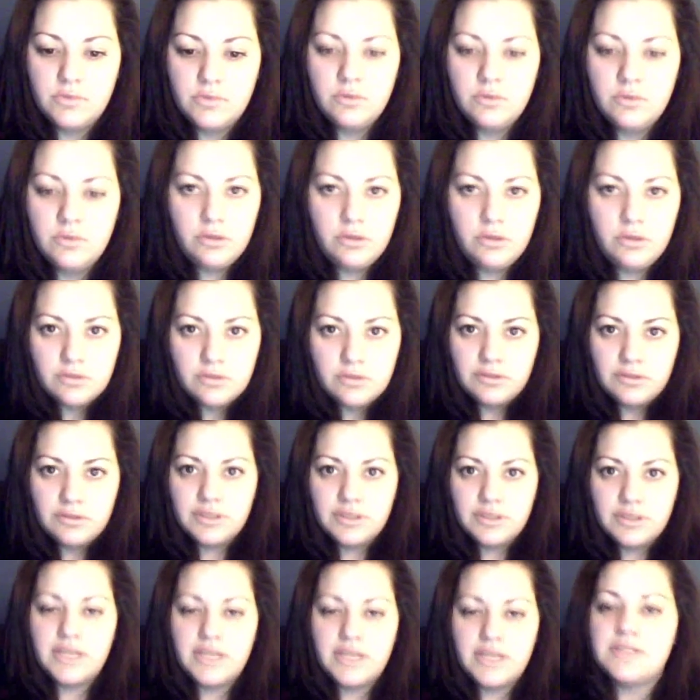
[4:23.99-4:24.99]
whoop
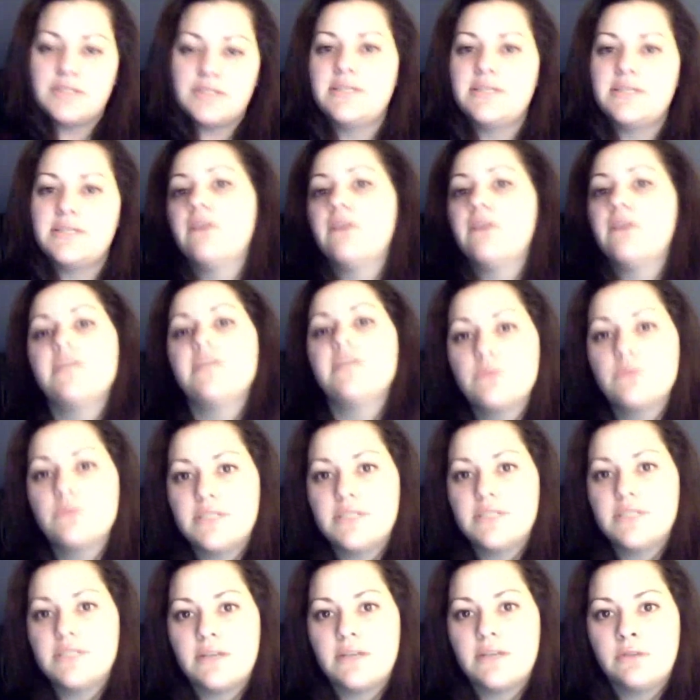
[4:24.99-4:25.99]
kind of sound. That's what
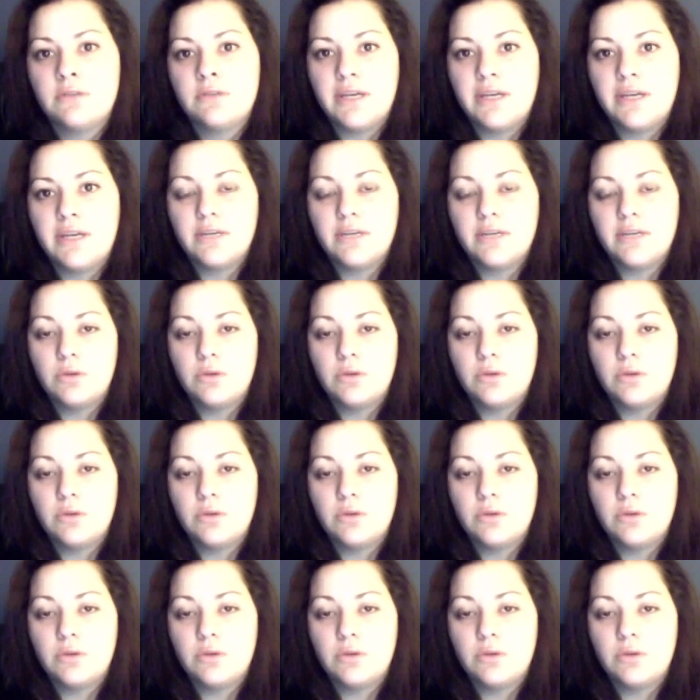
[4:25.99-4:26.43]
it sounded like.